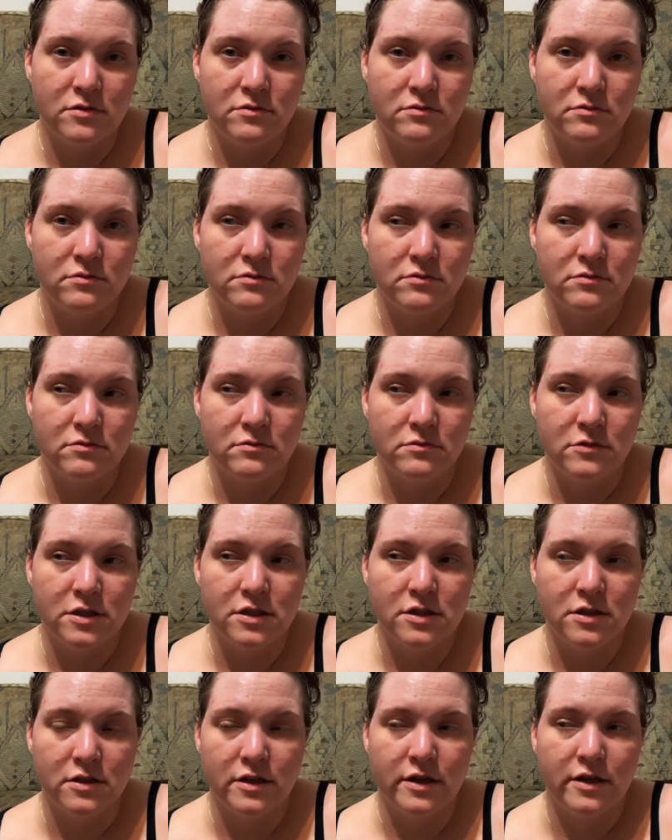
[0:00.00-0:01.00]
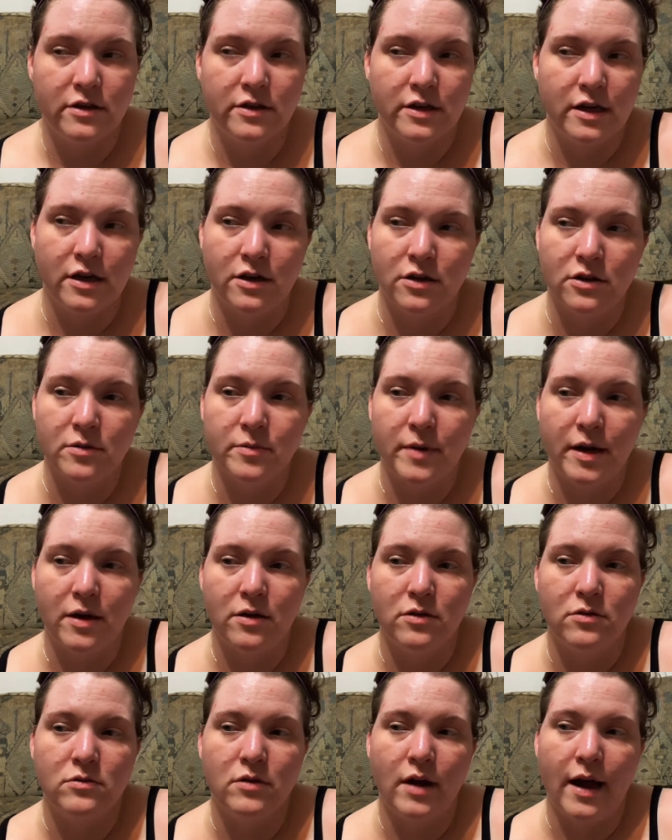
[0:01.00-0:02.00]
recently on here about
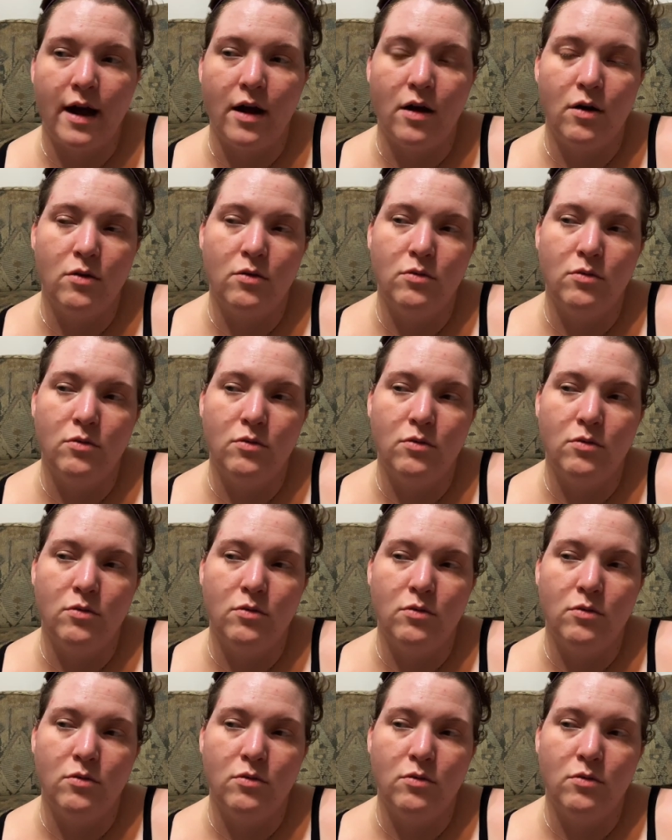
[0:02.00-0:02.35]
how